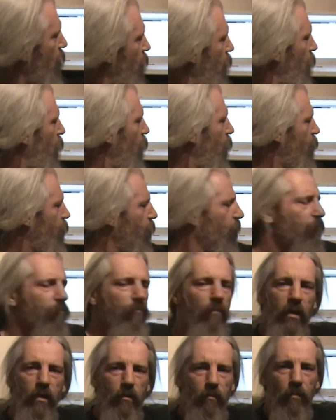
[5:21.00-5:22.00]
It's a
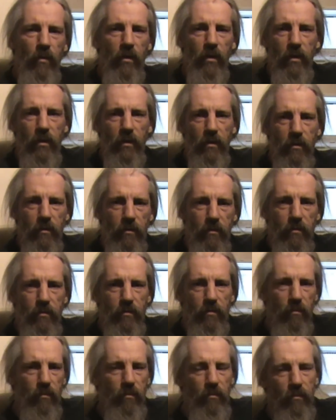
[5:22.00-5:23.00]
great way
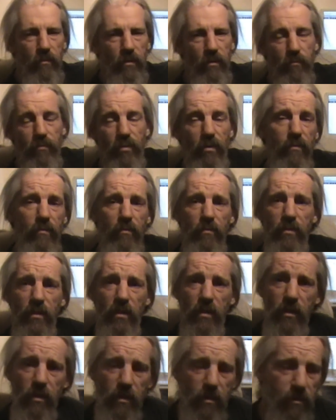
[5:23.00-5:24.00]
to improve your
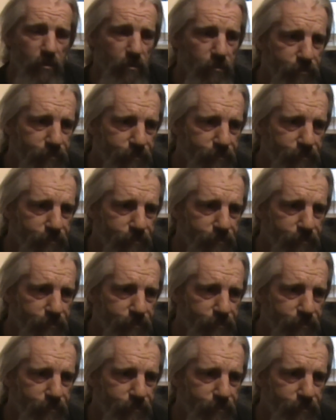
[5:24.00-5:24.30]
techniques.